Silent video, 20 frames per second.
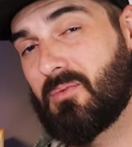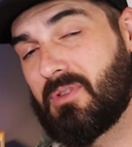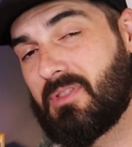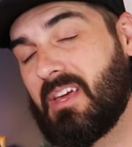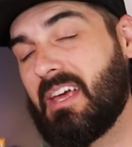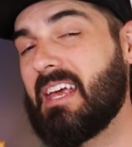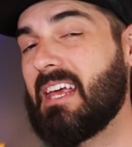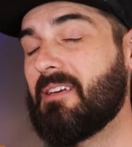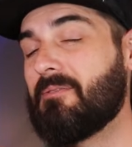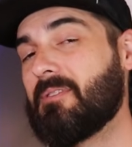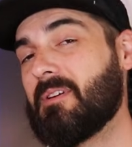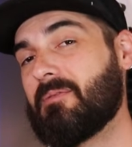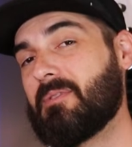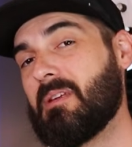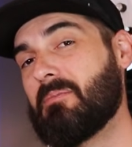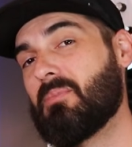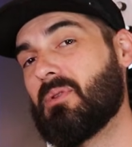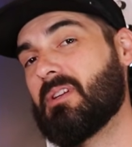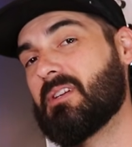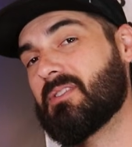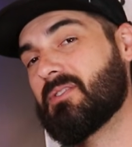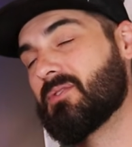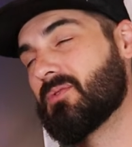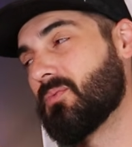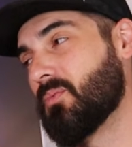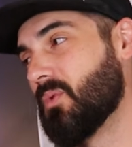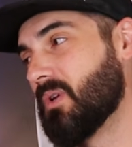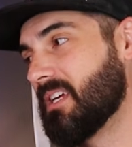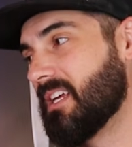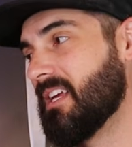with the A50 Plus?
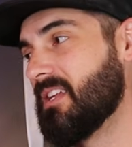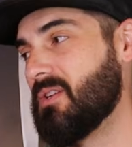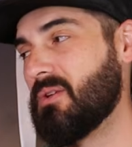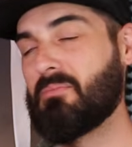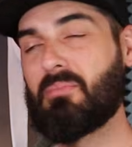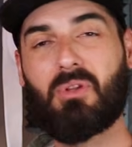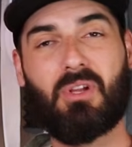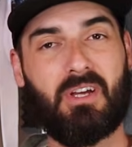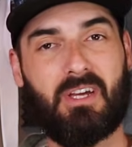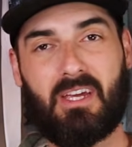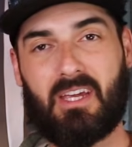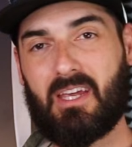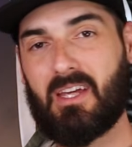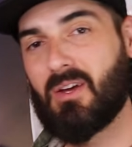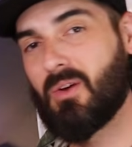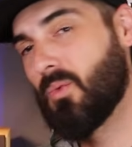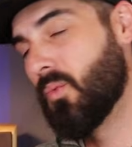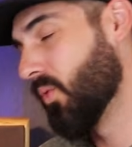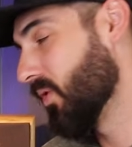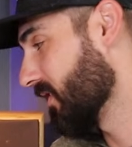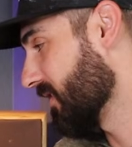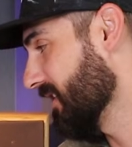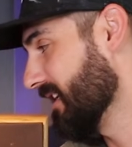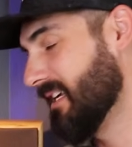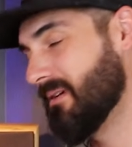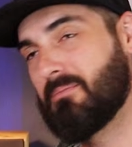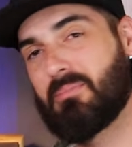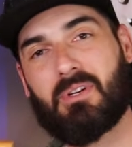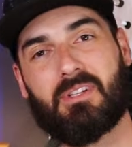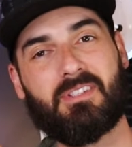What can you play? What are the
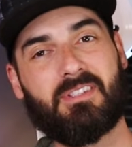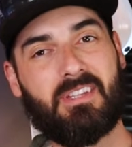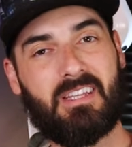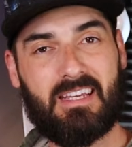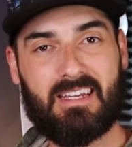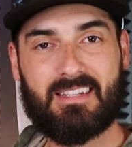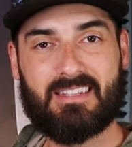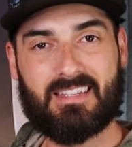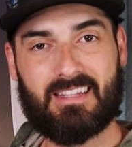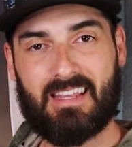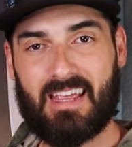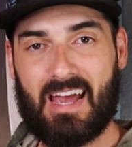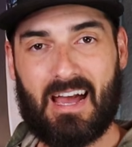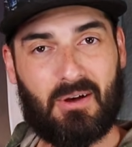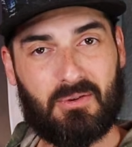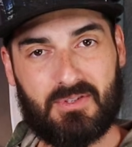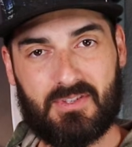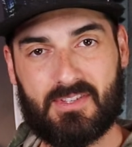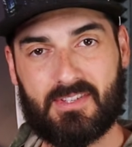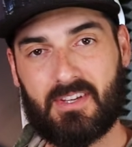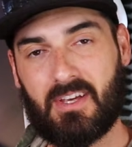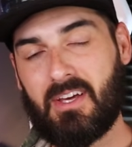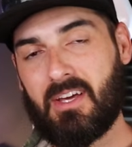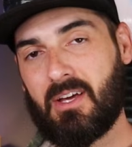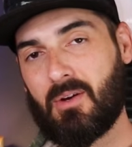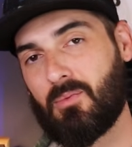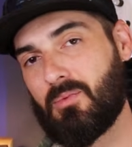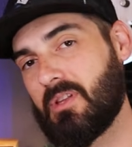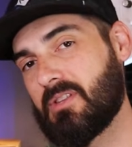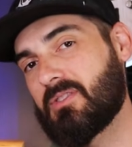inputs, the ins and the outs?
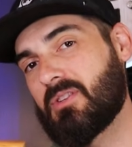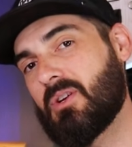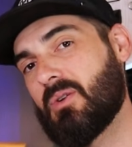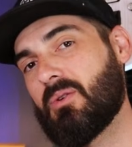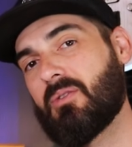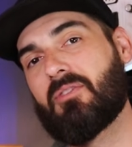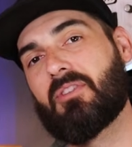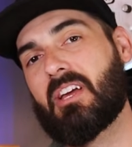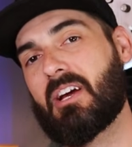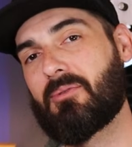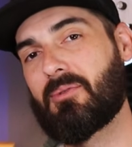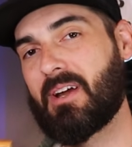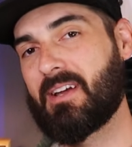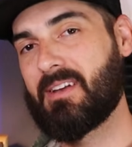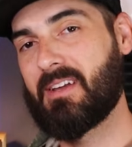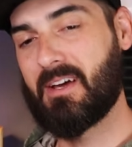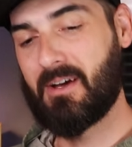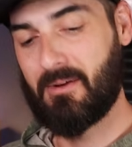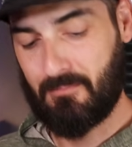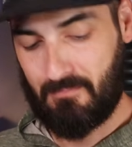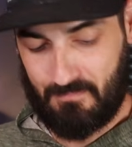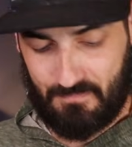Well, let's go over that right now.